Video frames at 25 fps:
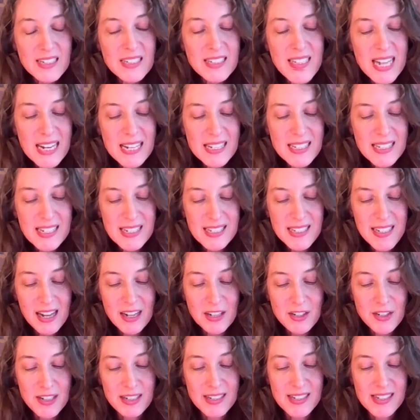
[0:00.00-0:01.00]
Today's
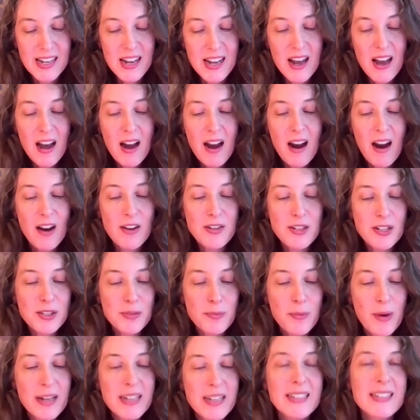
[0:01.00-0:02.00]
discussions are
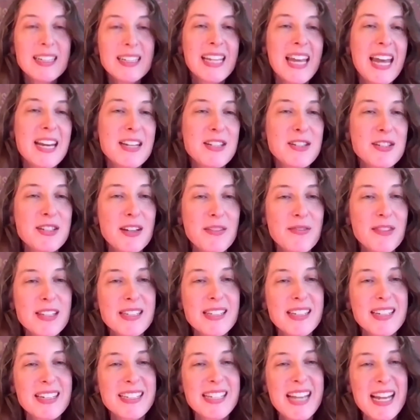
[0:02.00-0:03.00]
just one indication of the
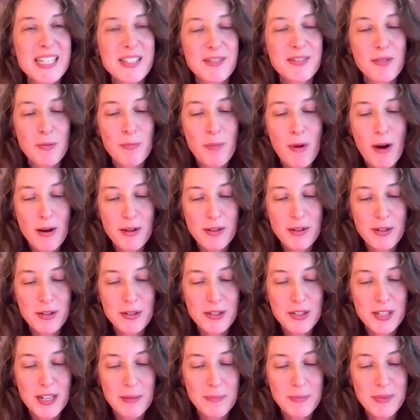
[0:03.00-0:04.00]
successful
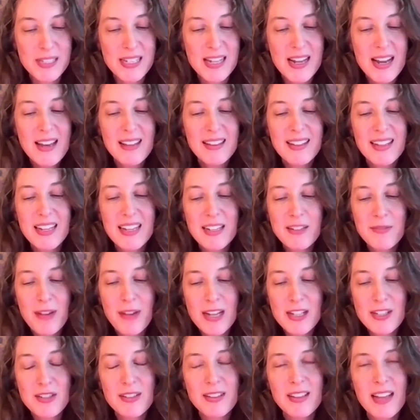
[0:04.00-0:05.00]
partnerships the
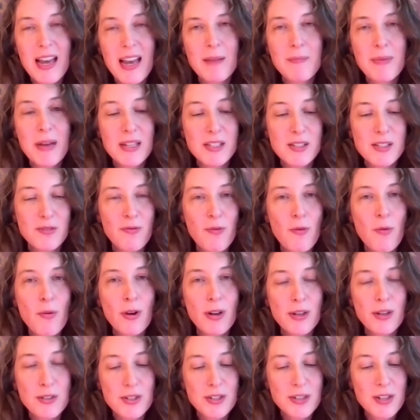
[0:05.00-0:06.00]
Innovation Lab has
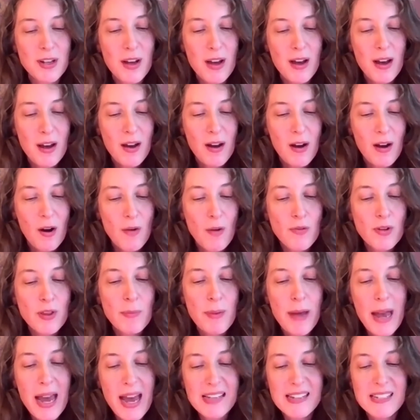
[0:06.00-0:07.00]
forged over
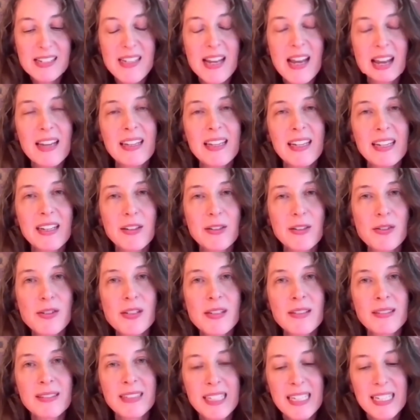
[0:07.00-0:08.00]
the past 10
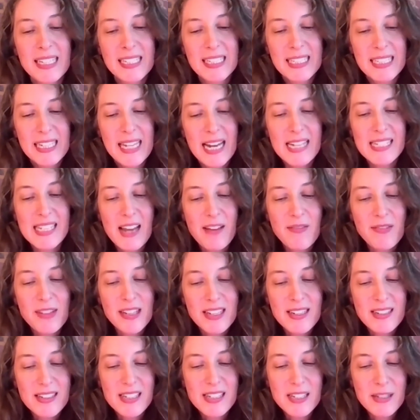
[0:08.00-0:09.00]
years. As
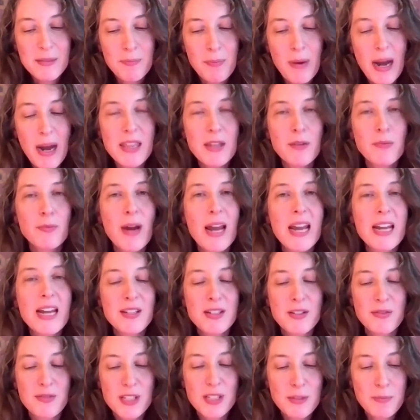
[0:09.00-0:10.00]
evidenced by the
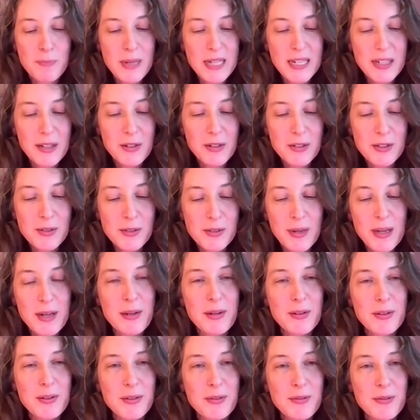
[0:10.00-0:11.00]
range of speakers we
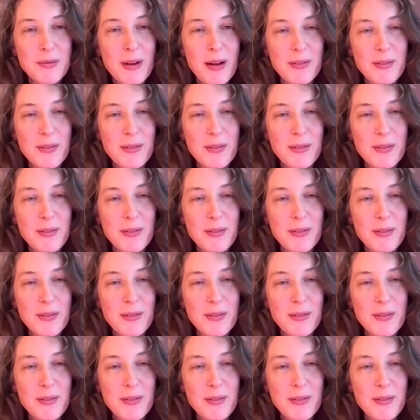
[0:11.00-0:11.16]
heard